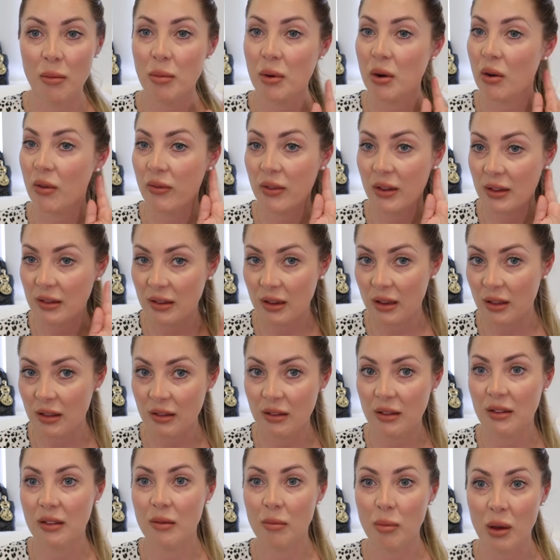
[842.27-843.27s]
but obviously
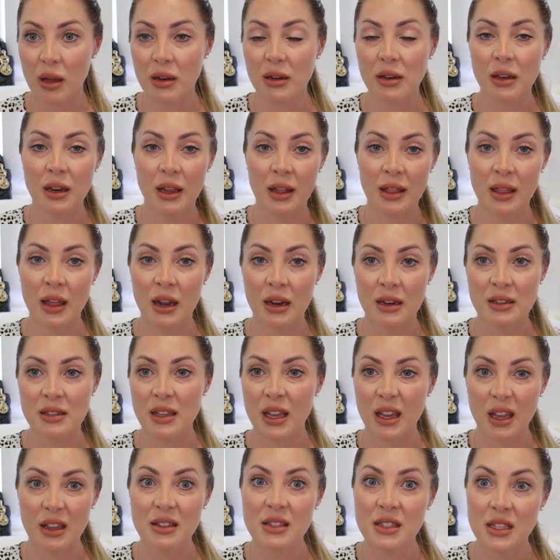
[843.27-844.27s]
this is a button and that is
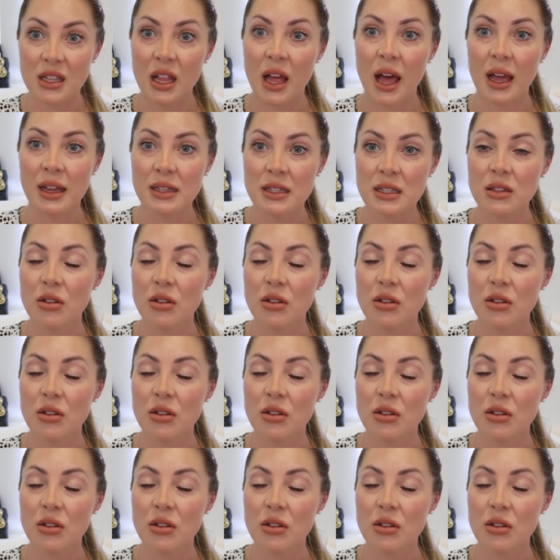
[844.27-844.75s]
like a slice